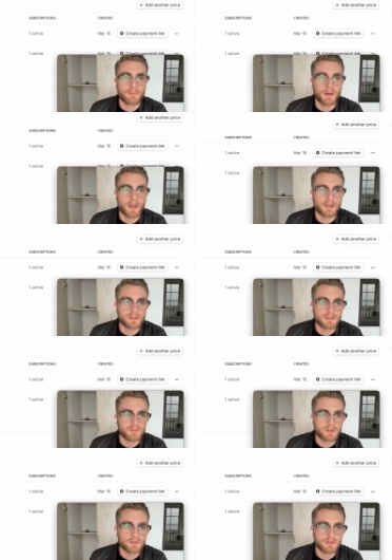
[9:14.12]
my
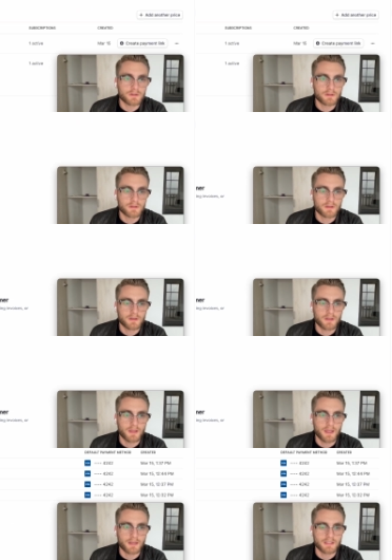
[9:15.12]
customers.
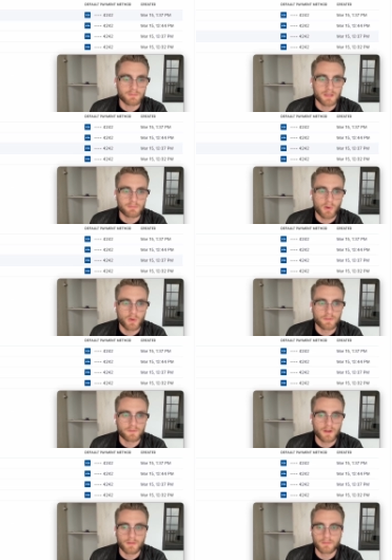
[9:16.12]
And it's being pulled
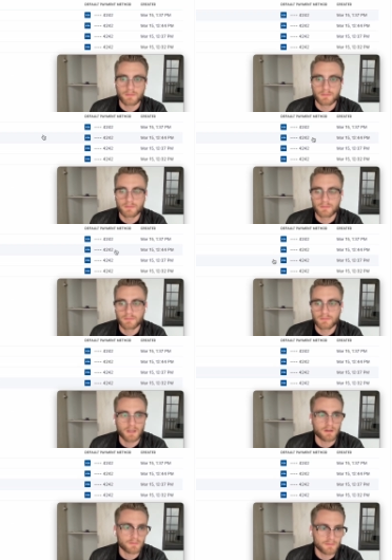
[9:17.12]
from
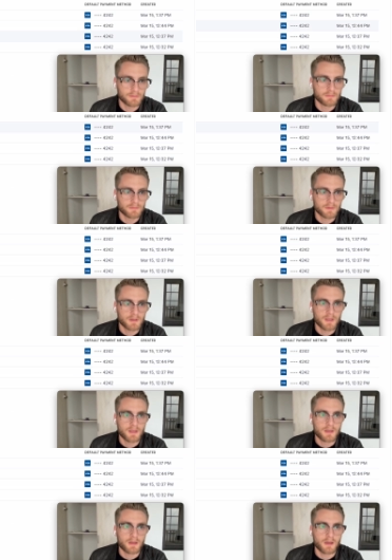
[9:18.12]
here.
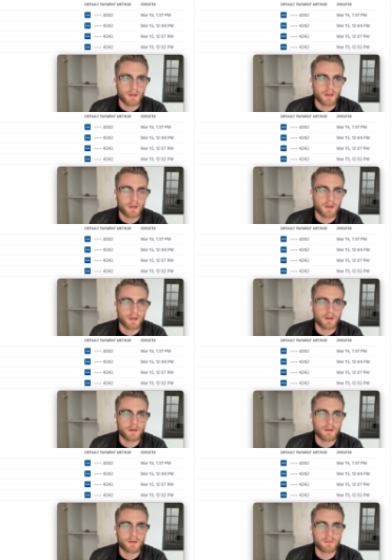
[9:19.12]
Uh,
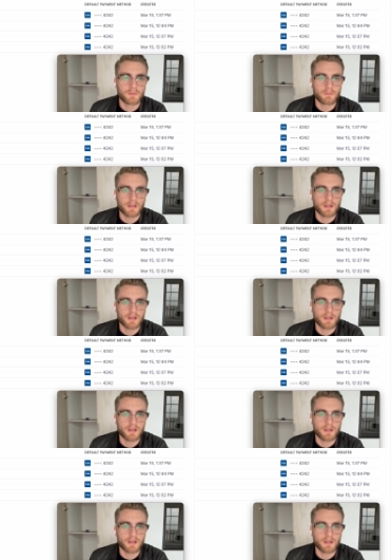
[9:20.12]
um, my